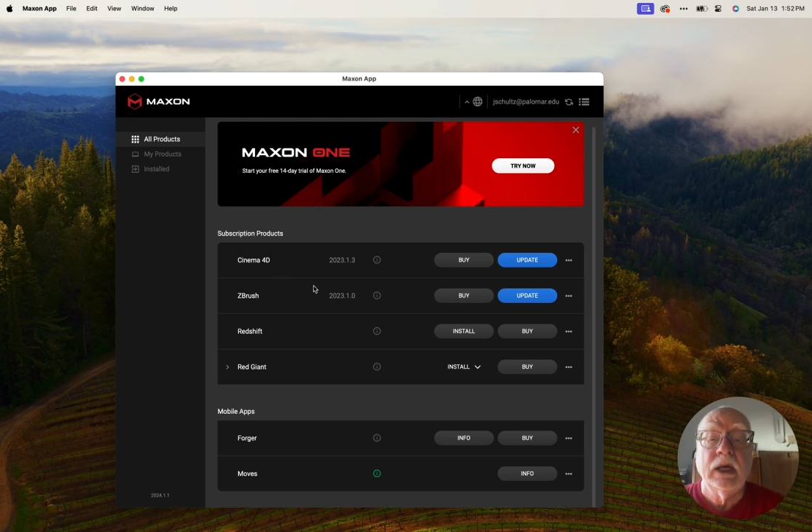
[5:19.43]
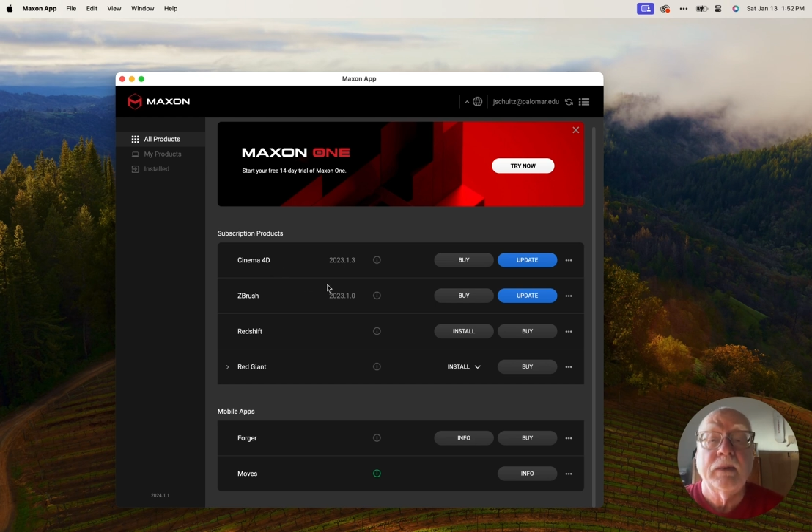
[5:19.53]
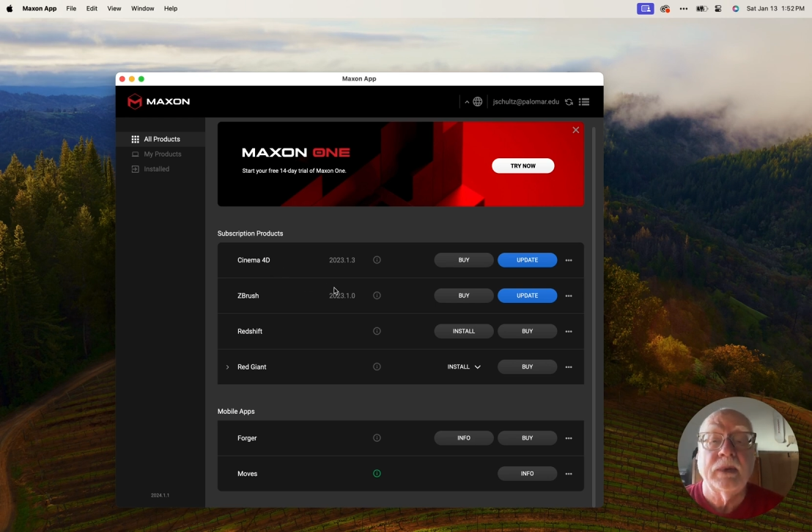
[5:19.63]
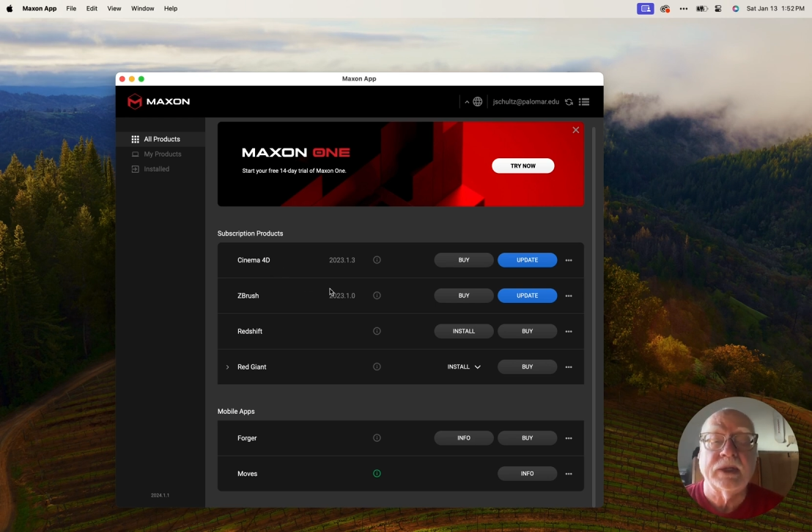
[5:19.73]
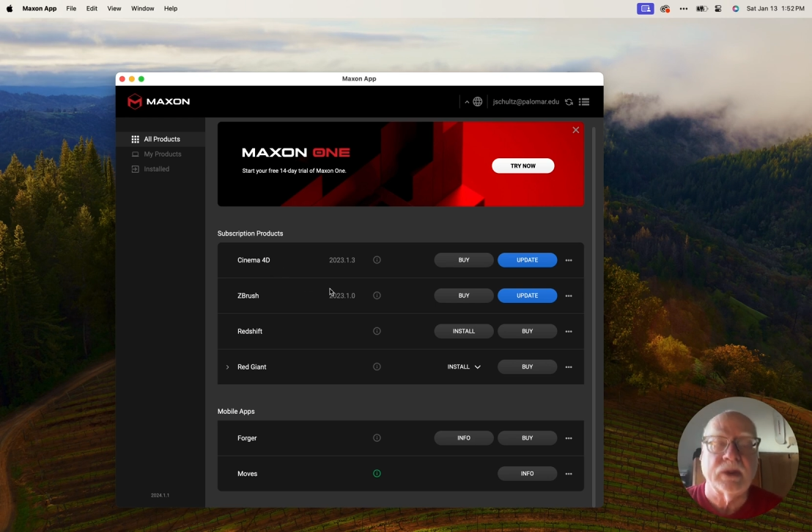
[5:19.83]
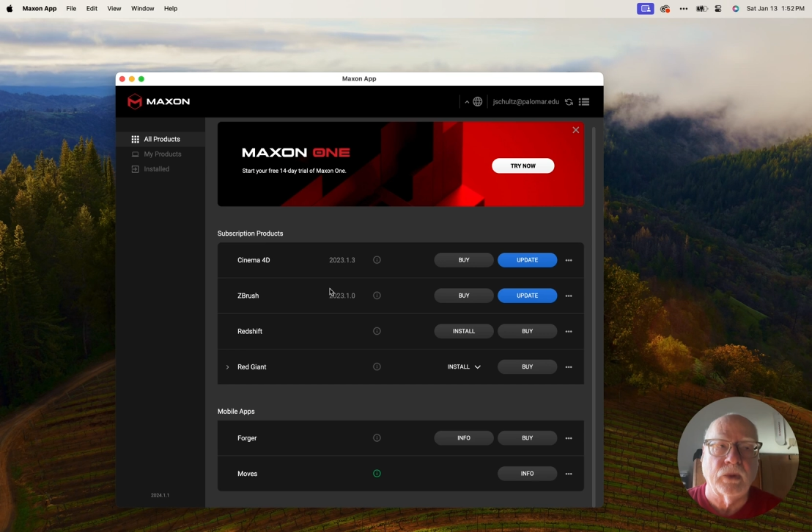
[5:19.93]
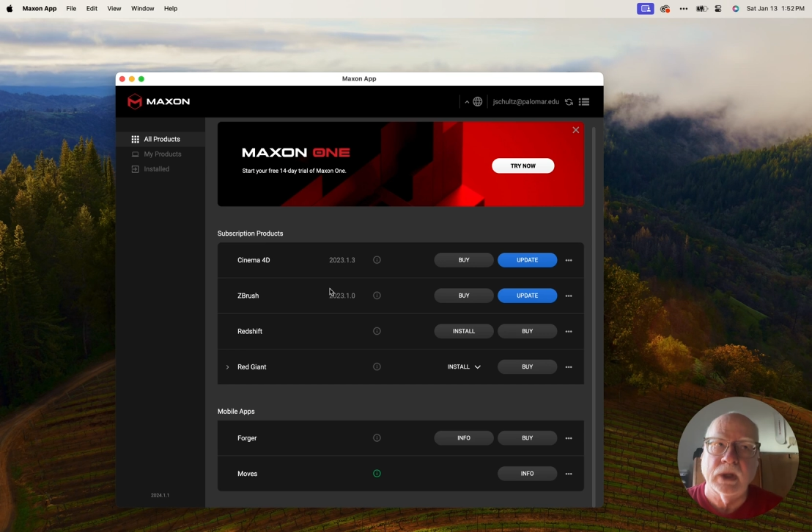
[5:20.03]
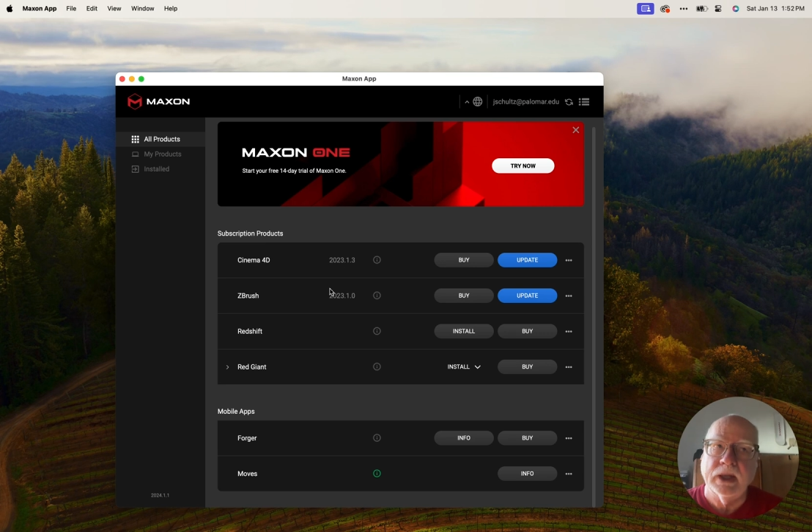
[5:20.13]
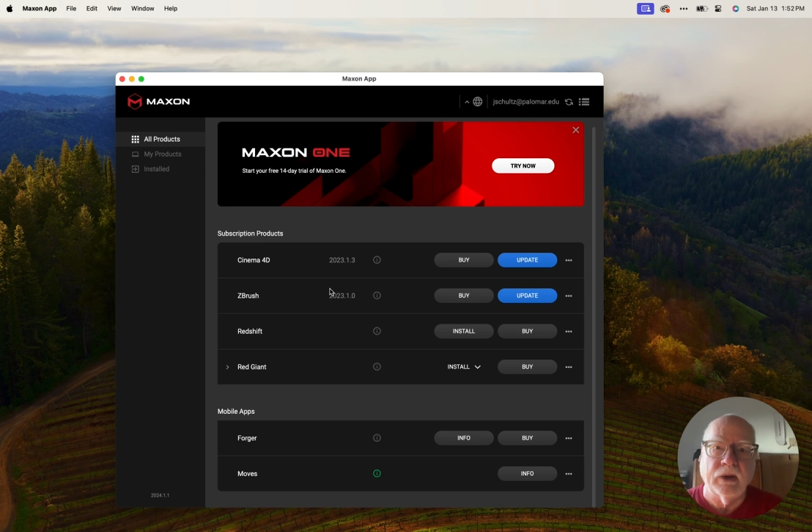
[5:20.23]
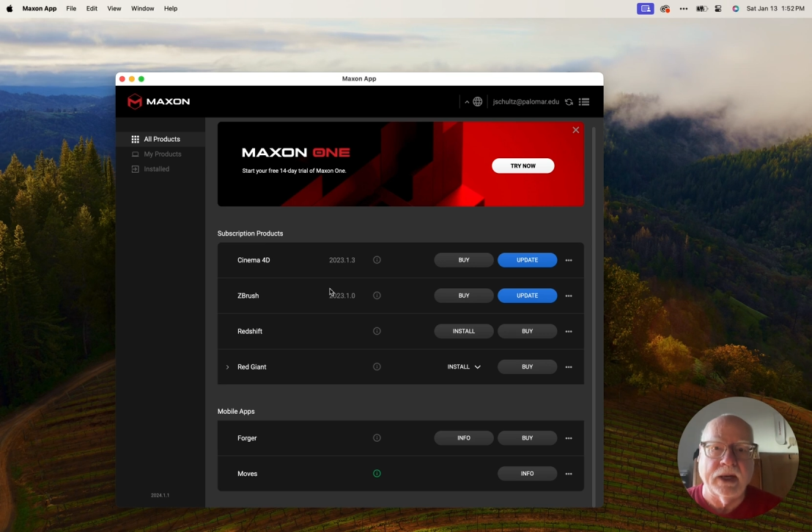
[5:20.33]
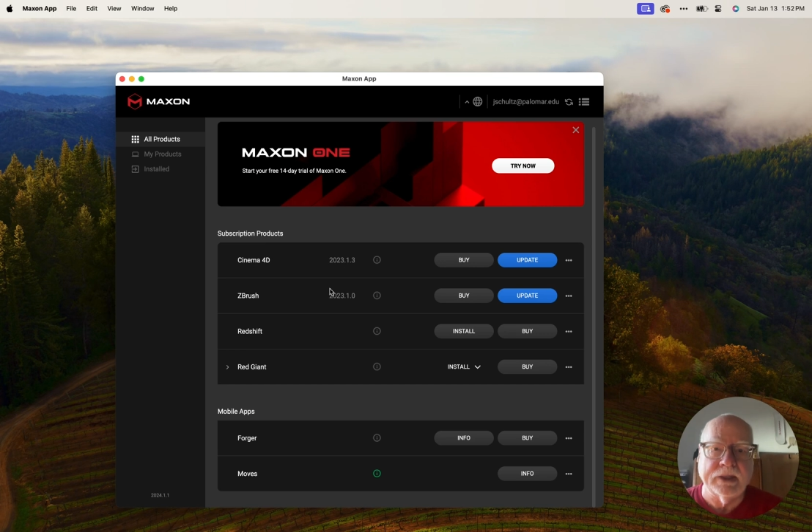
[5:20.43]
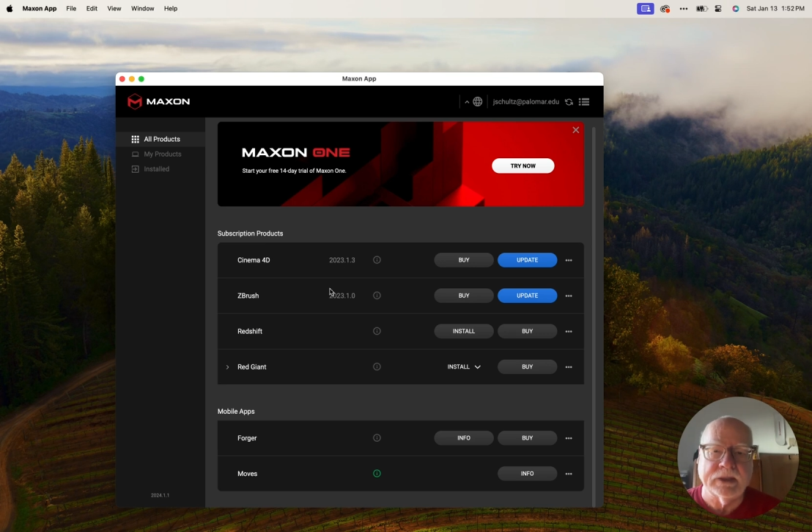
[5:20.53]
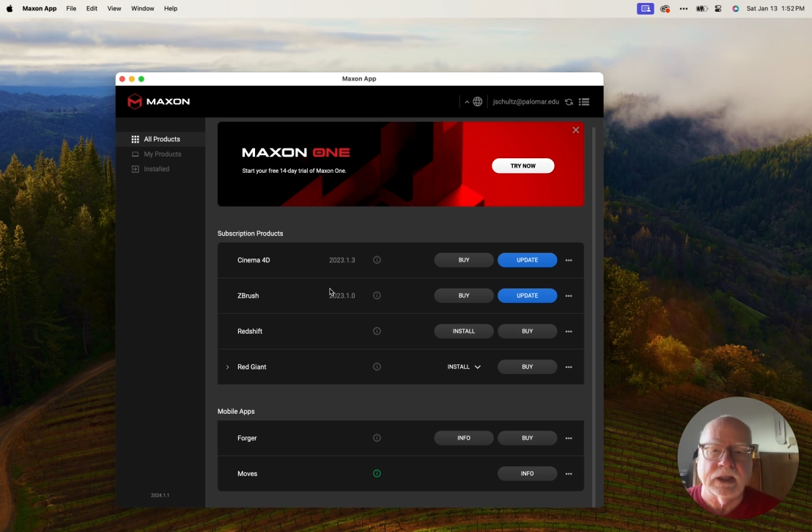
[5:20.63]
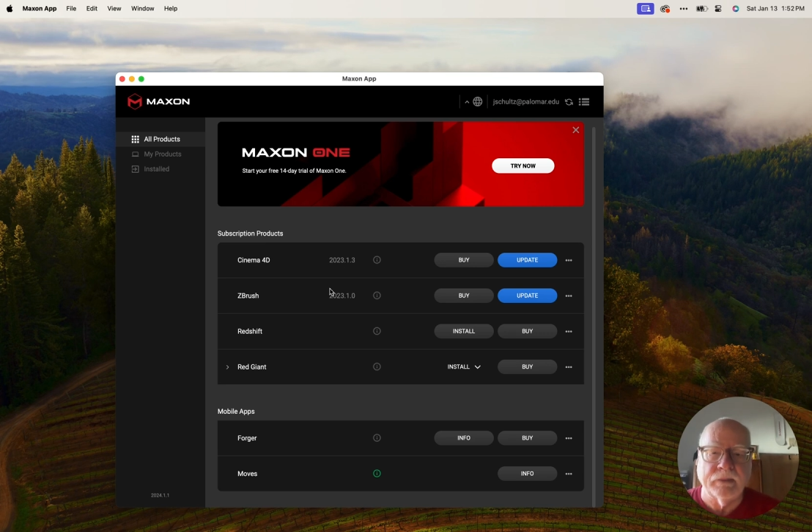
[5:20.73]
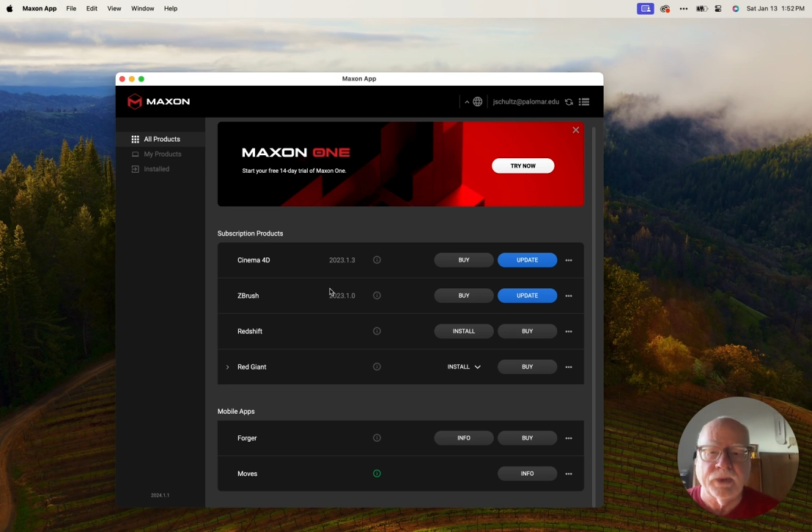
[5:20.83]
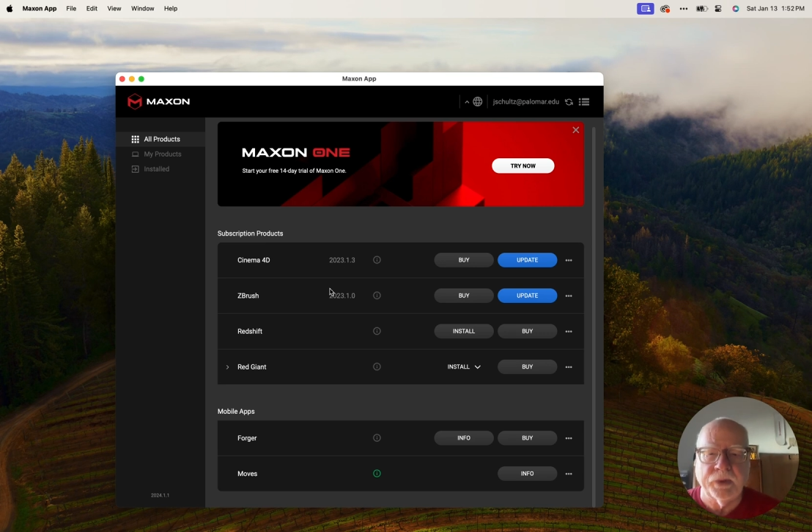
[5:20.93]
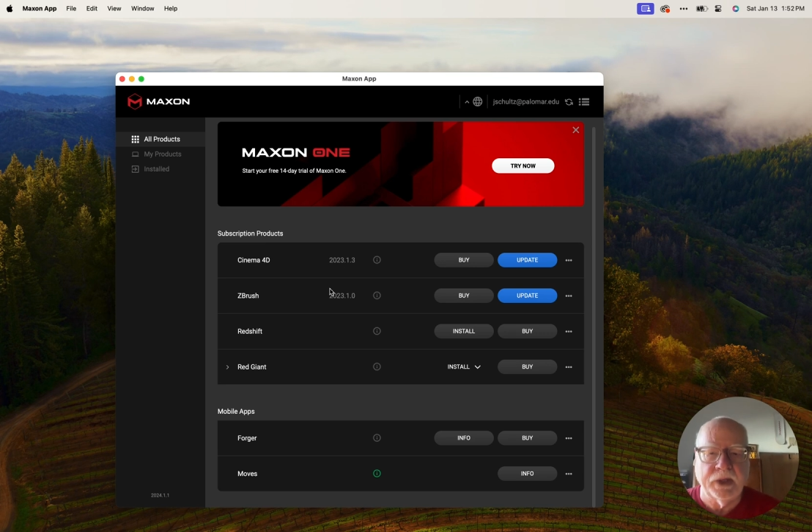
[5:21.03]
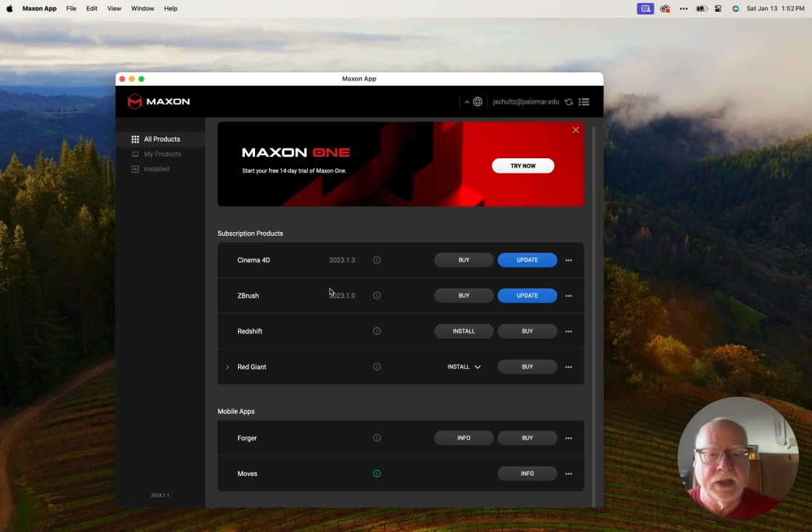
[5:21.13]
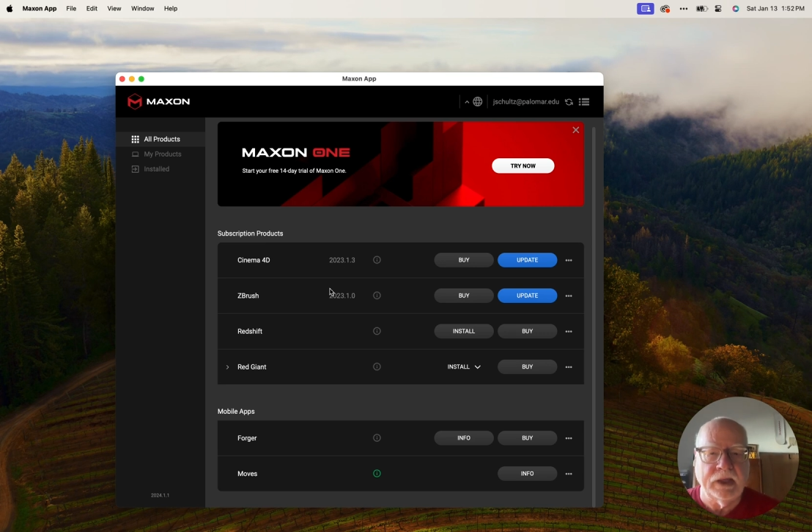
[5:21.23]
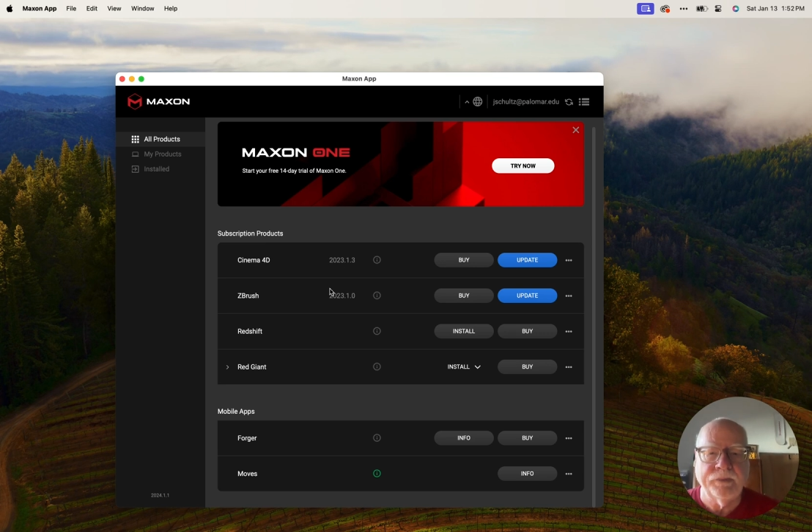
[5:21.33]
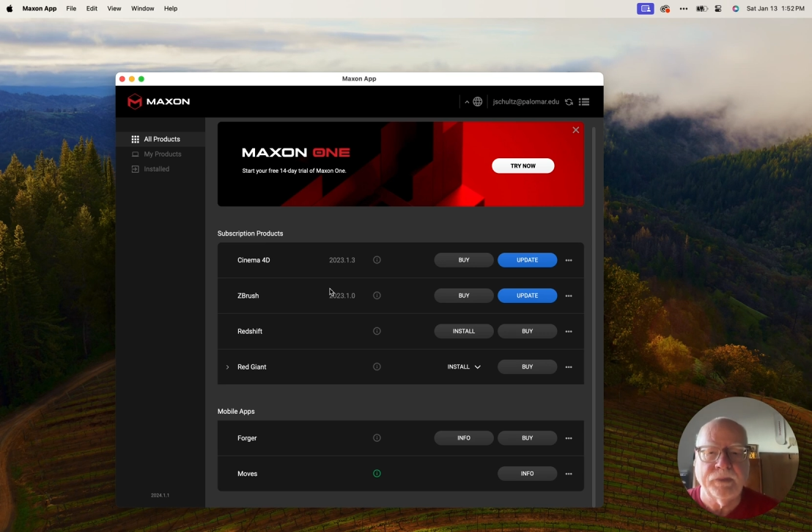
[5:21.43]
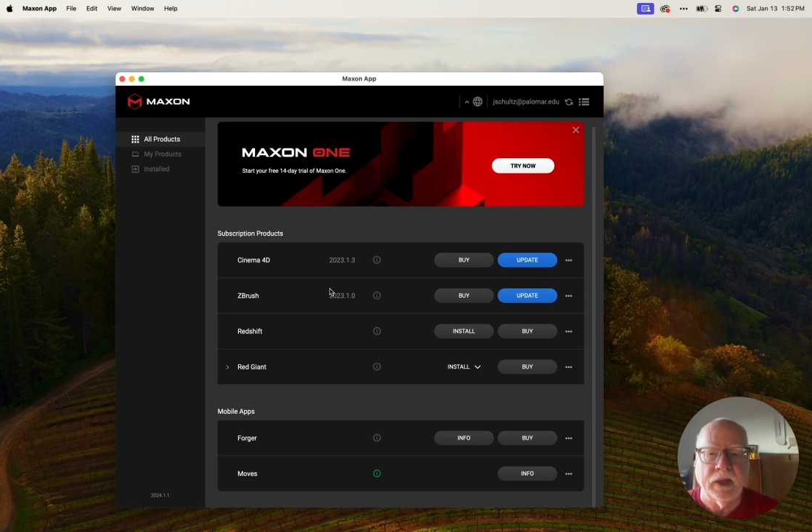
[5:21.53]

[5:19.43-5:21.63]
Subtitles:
but it's a really great 3D